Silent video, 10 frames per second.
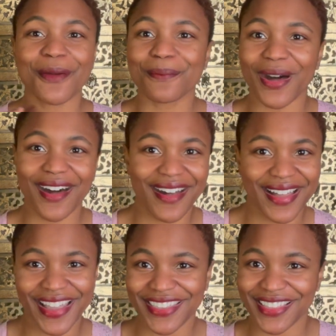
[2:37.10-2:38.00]

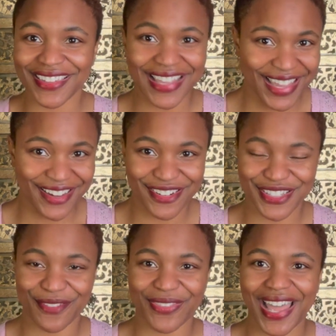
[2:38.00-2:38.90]
behind the layers
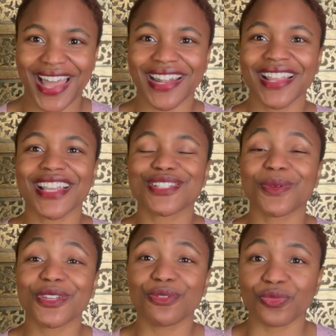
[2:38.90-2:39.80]
of that, is what
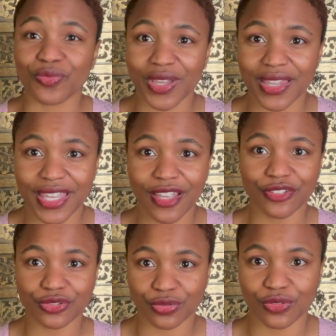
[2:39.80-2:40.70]
you really,
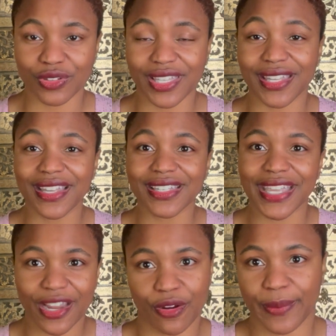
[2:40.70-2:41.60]
truly
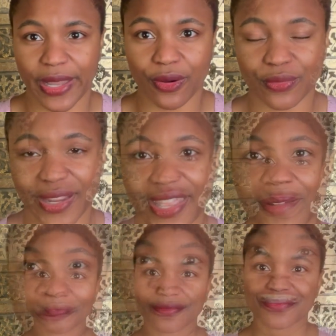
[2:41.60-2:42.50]
care about, right?
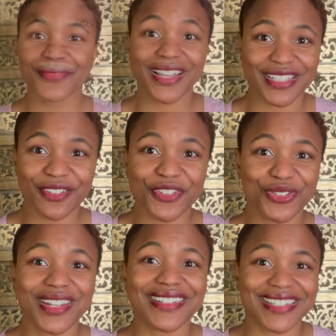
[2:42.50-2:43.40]
Because if you
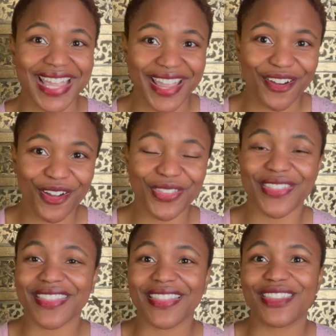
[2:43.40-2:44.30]
didn't care,
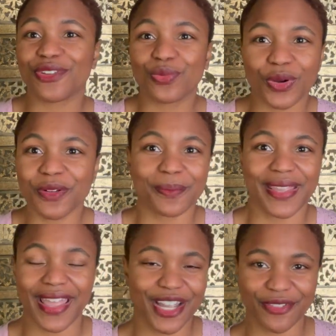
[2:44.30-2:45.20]
then you wouldn't be
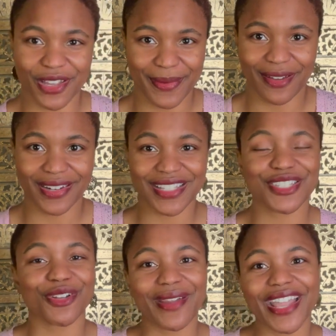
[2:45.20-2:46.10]
angry about it. So
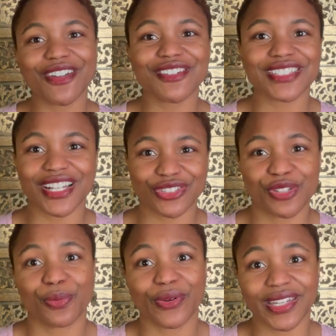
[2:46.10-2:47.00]
your anger is actually
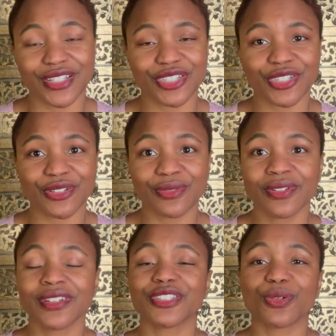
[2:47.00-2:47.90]
pointing to you
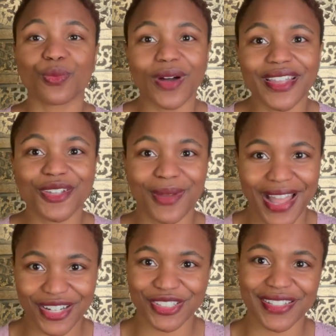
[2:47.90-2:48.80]
to what you
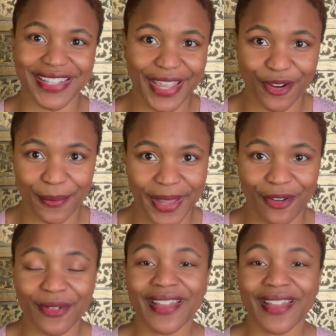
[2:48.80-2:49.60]
actually care about.